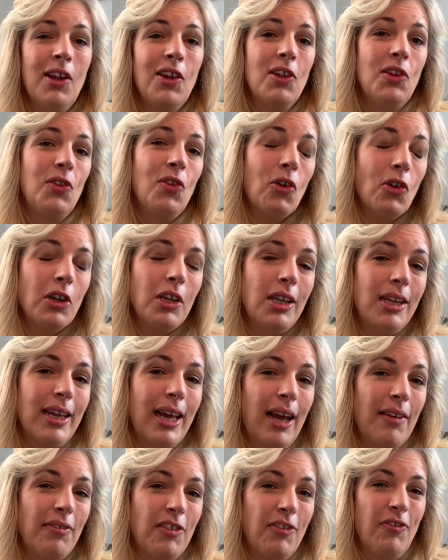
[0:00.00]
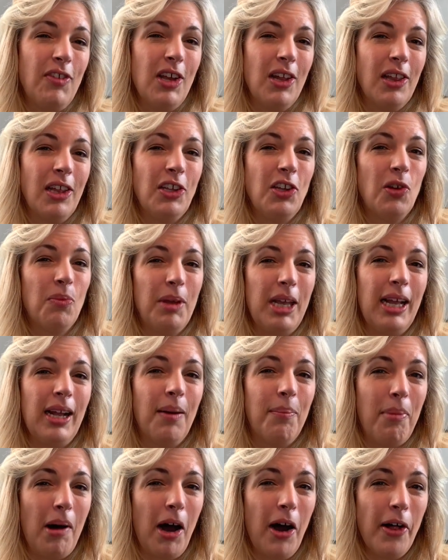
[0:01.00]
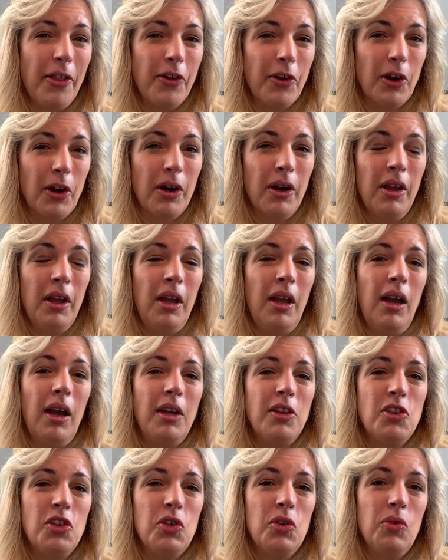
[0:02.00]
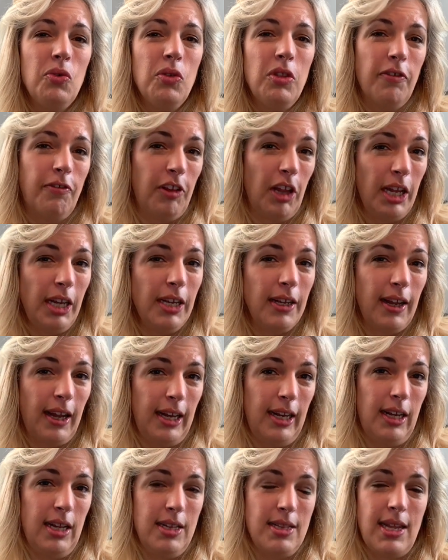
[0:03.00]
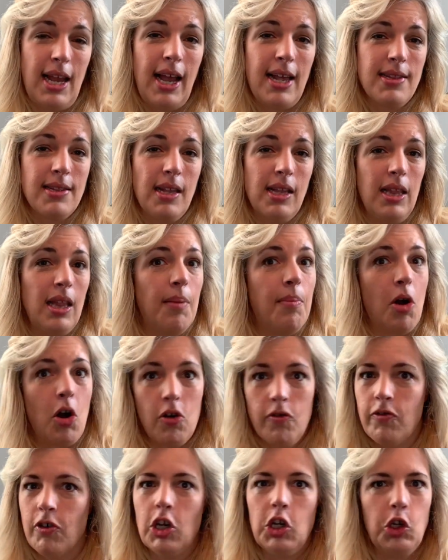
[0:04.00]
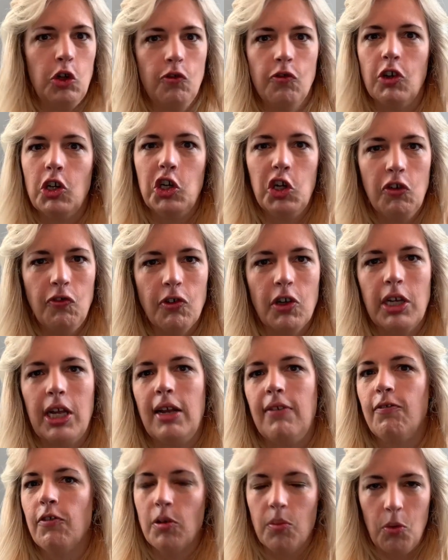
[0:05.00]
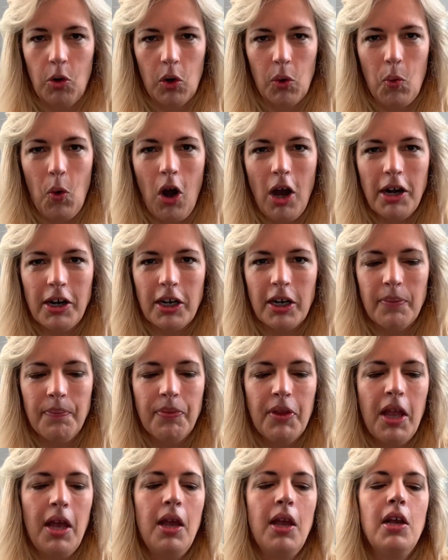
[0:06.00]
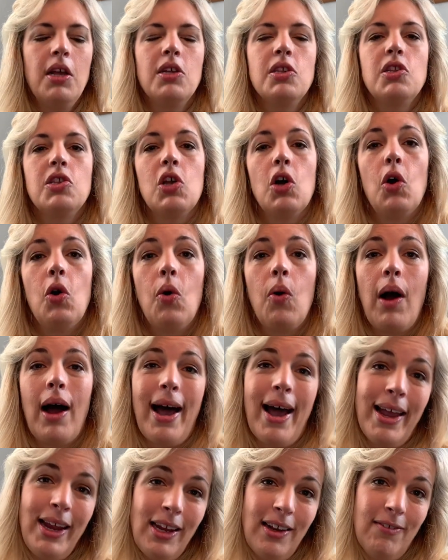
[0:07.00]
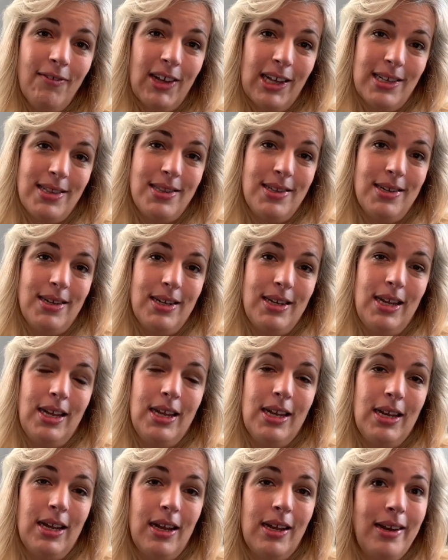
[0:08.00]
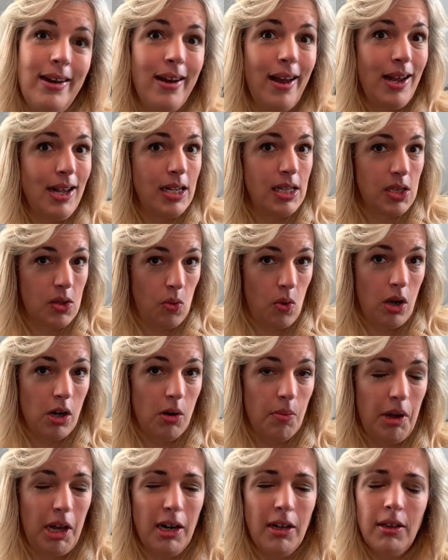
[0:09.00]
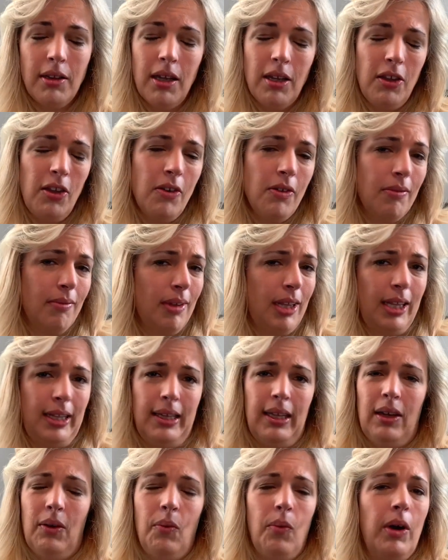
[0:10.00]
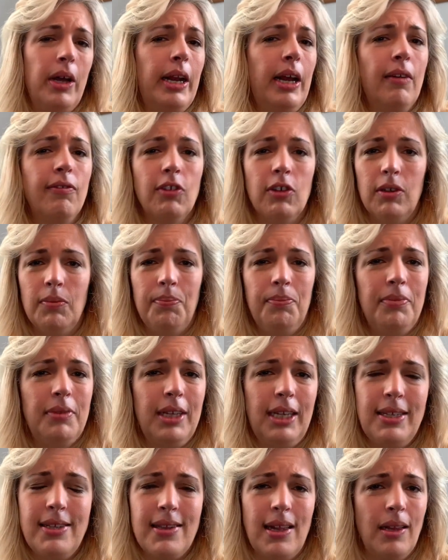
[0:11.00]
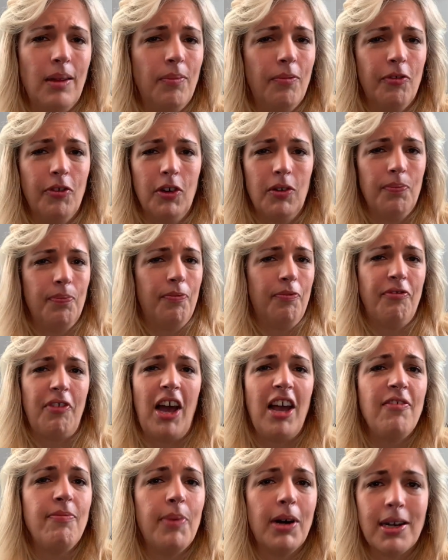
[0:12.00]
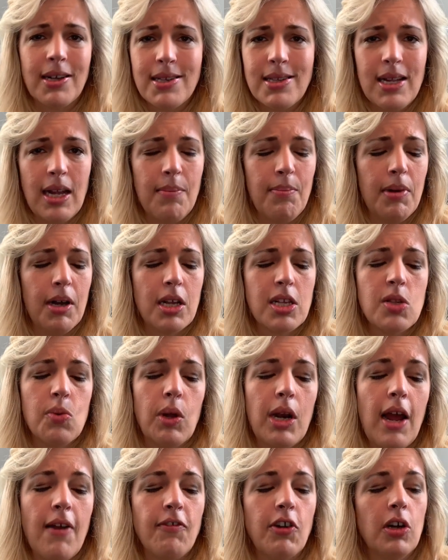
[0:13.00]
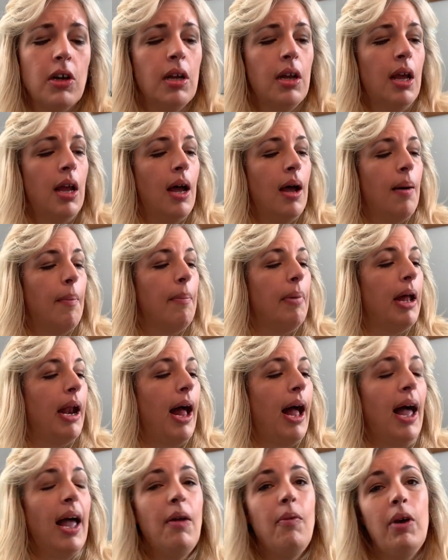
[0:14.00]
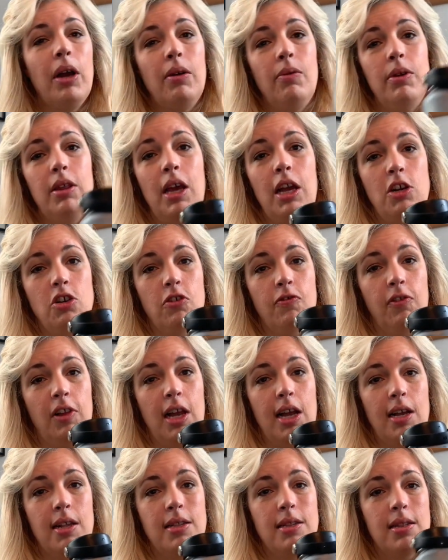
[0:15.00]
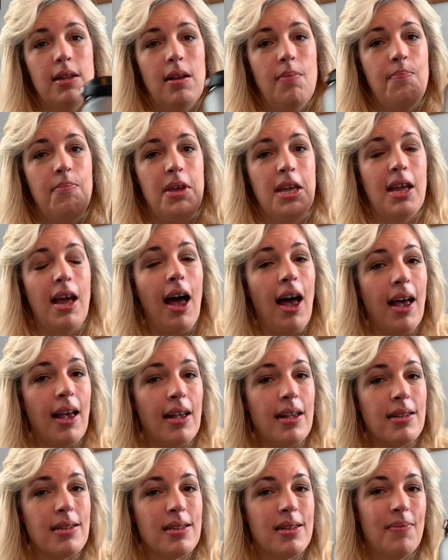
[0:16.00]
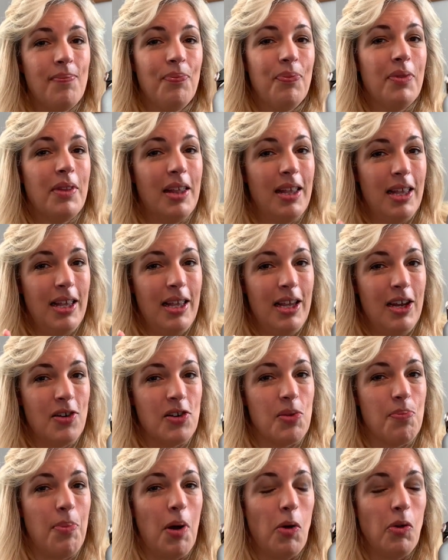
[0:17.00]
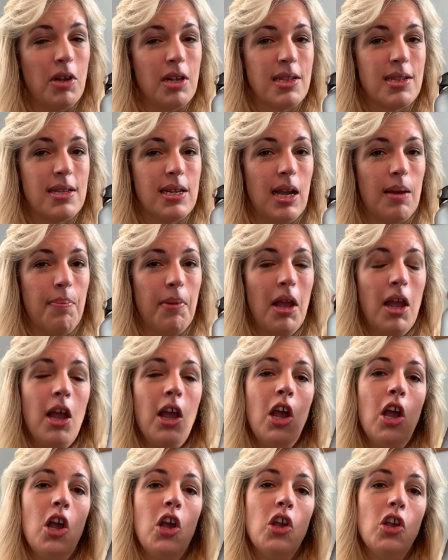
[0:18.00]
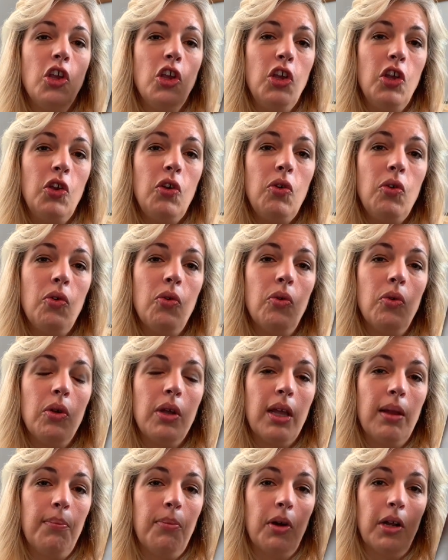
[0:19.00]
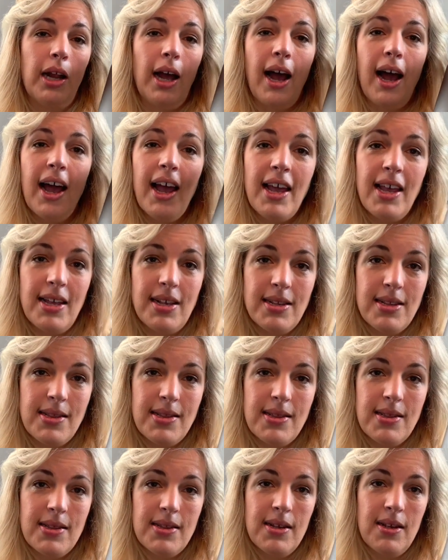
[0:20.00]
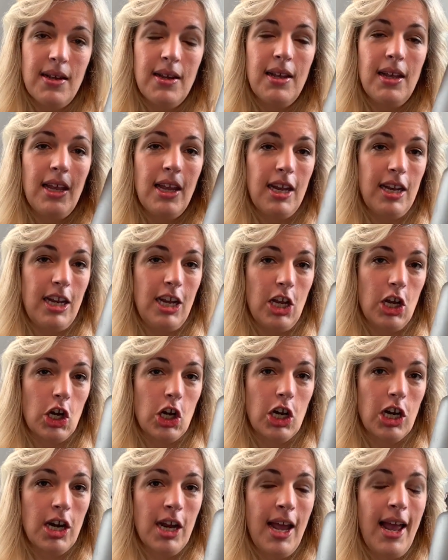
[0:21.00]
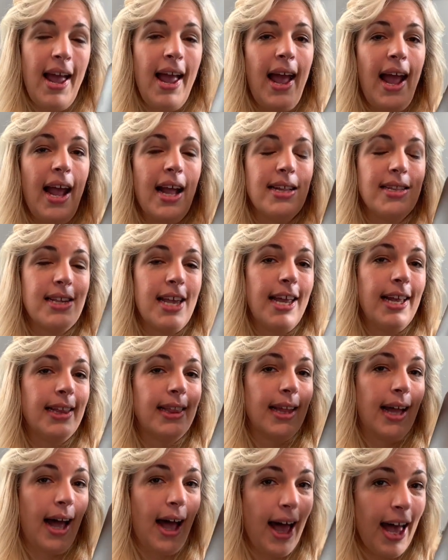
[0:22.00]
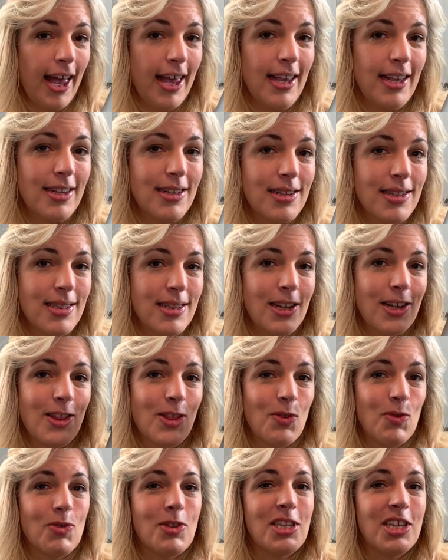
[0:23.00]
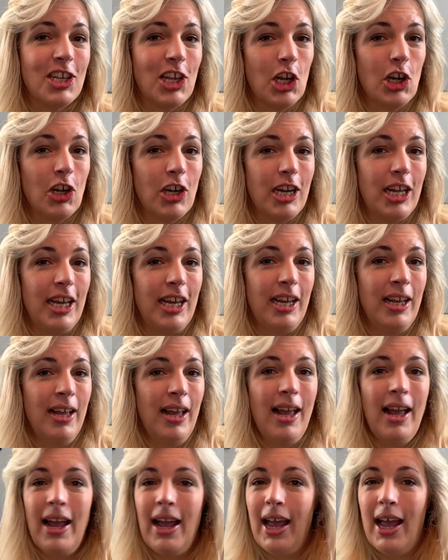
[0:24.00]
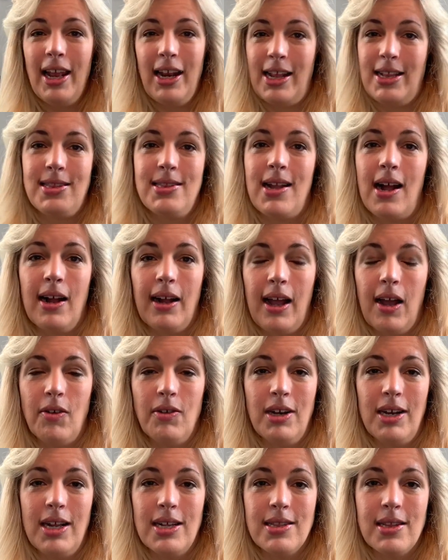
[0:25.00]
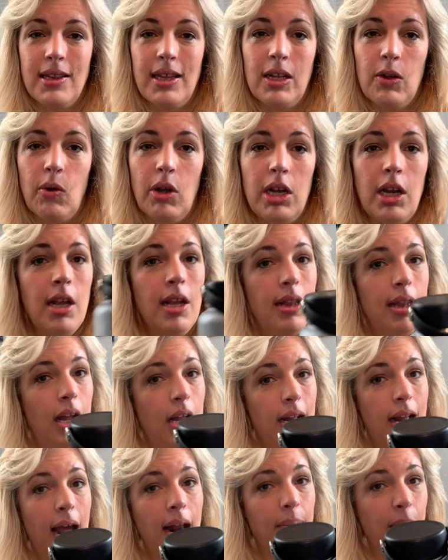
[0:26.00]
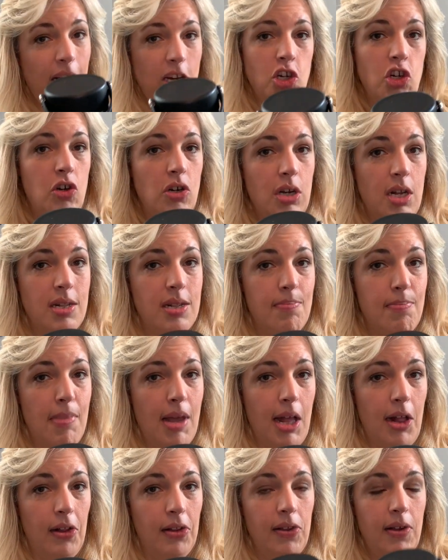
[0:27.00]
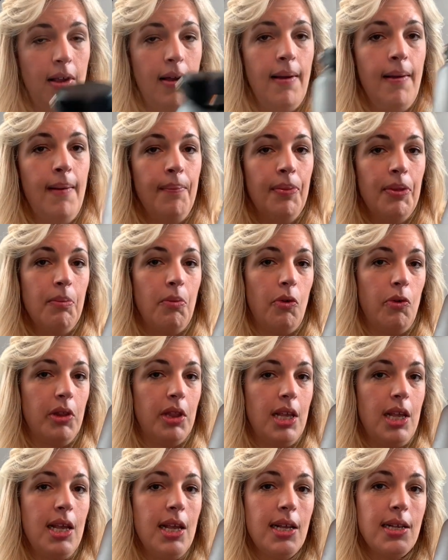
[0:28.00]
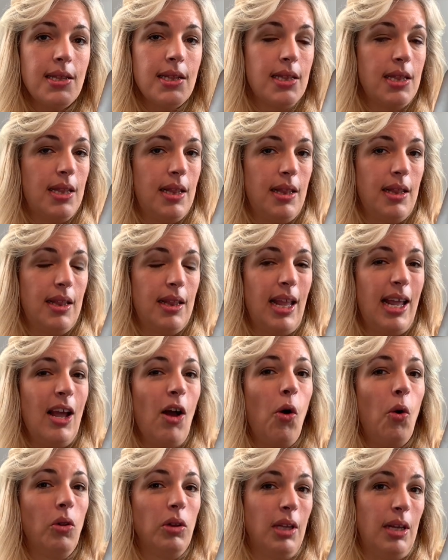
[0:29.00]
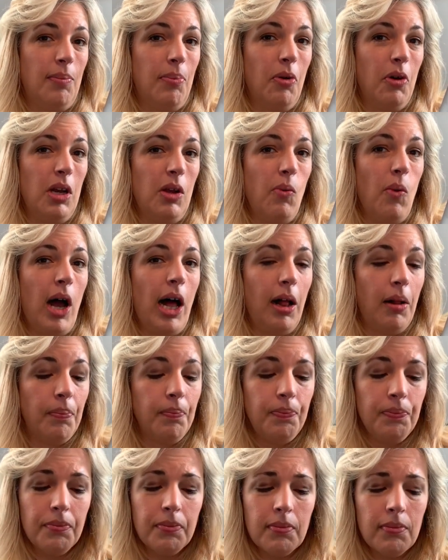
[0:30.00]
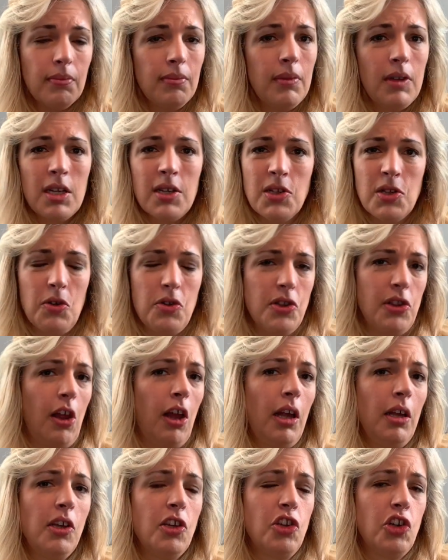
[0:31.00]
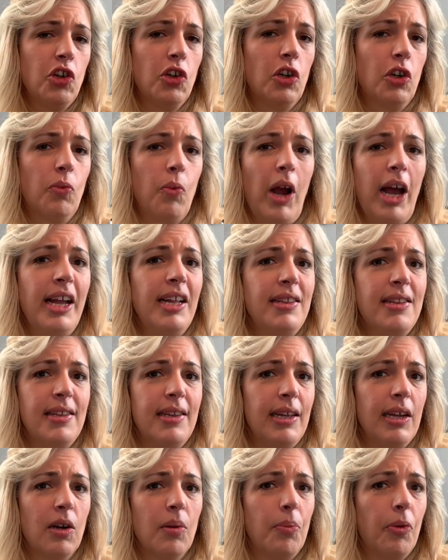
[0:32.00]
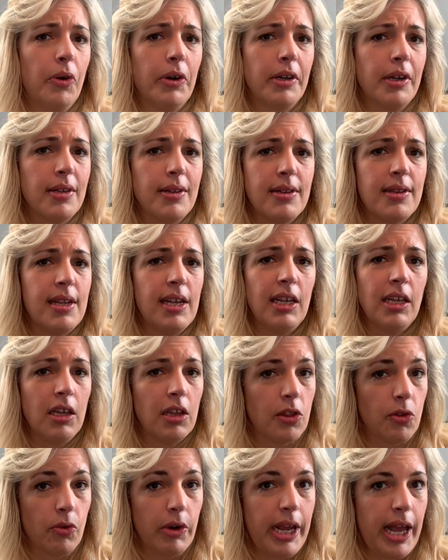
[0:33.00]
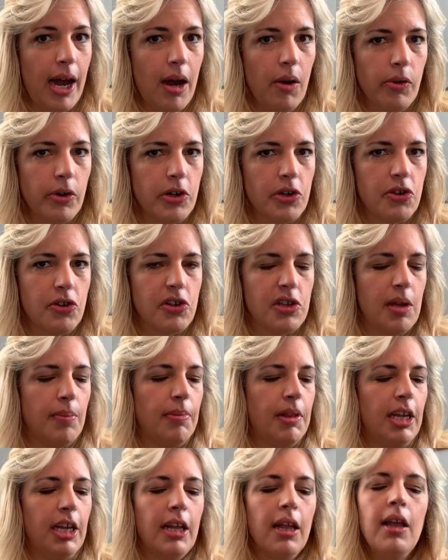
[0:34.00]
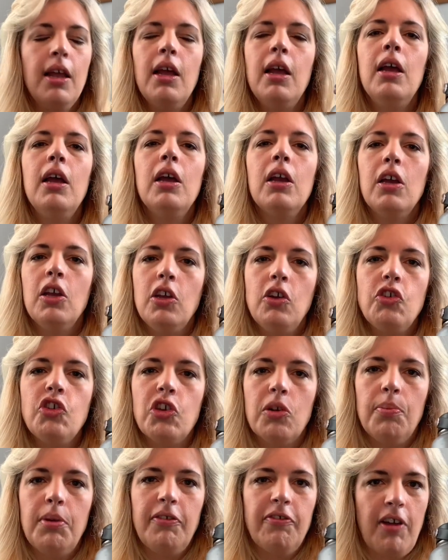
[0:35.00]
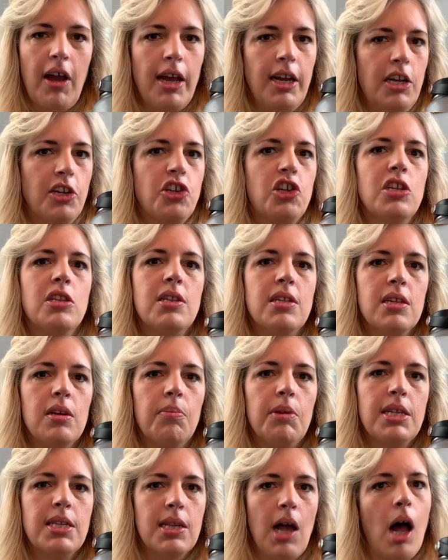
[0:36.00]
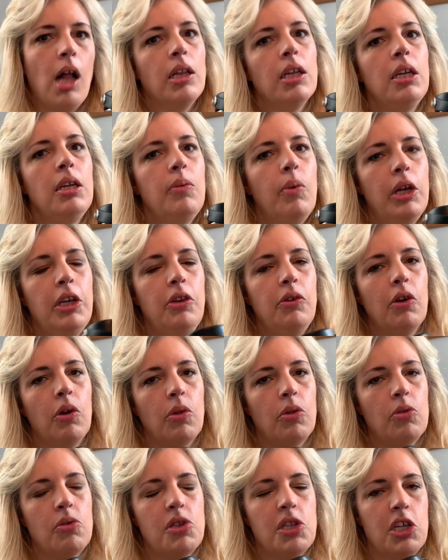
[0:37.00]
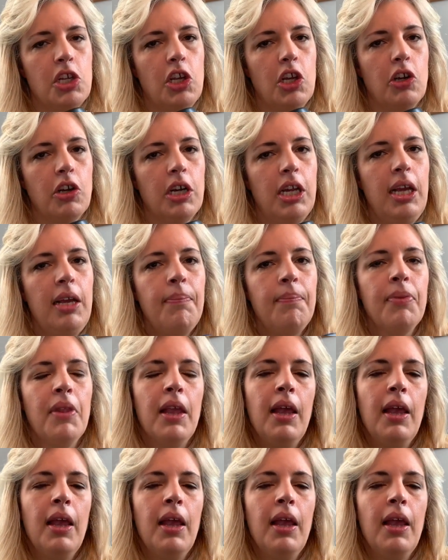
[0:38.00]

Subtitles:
Nor do you have to feel like you're being a bother to the flight attendants asking them over and over and over again for more water. So I invested in a nice water bottle. Now you can get whatever, they sell them for $5, $10, whatever. But I went with HydroFlask because, here's a bonus tip, you can put ice in here and take the ice through security and it's not counted as a liquid. Now you got to make sure it doesn't melt, but with these, they hold it pretty well. So as long as your ride to the airport doesn't take you 3 hours or something, you should be fine. It should still be solid when you go through security.